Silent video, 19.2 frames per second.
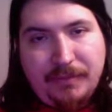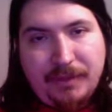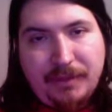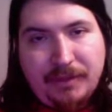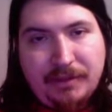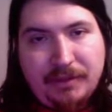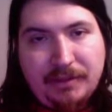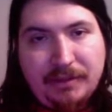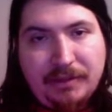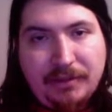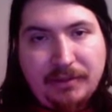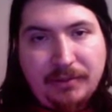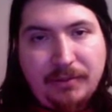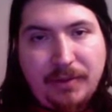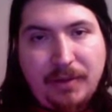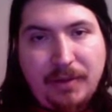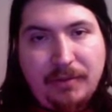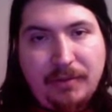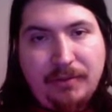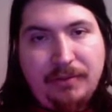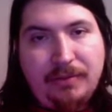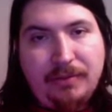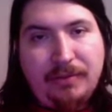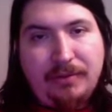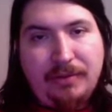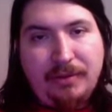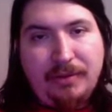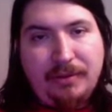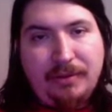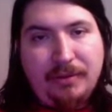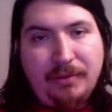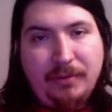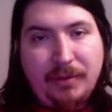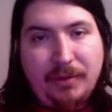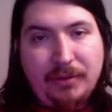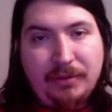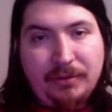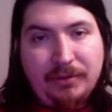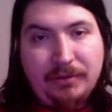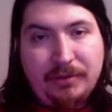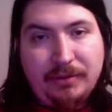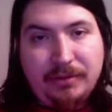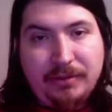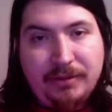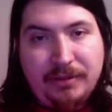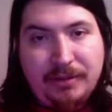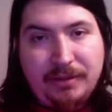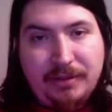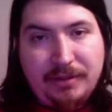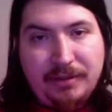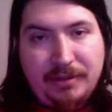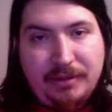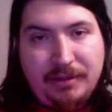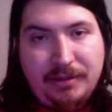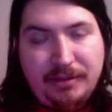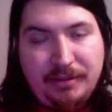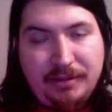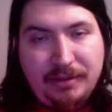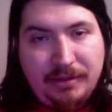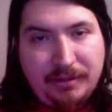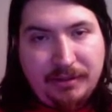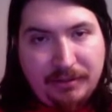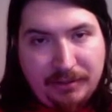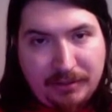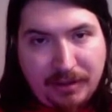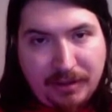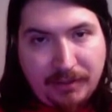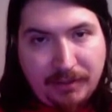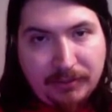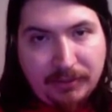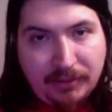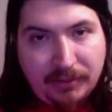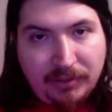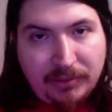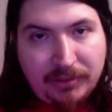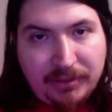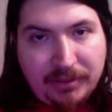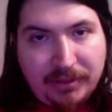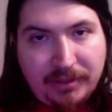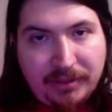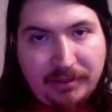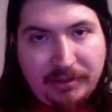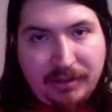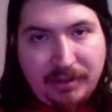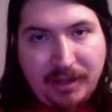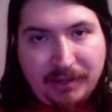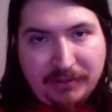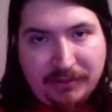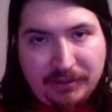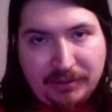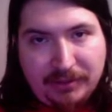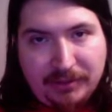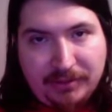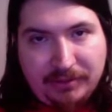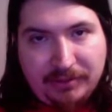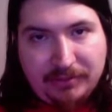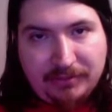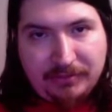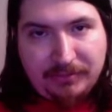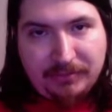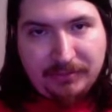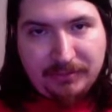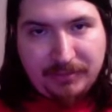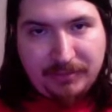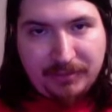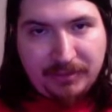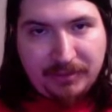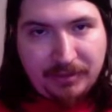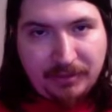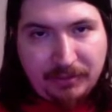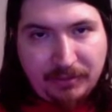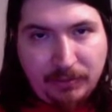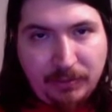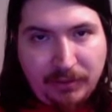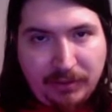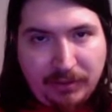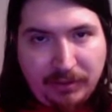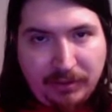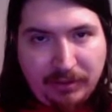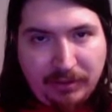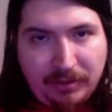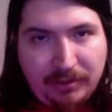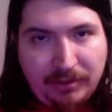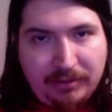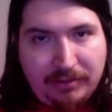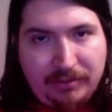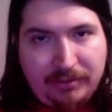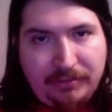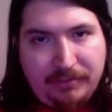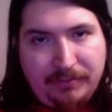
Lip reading: There's a lot of wealth in the world. The top 20% have it. We are it.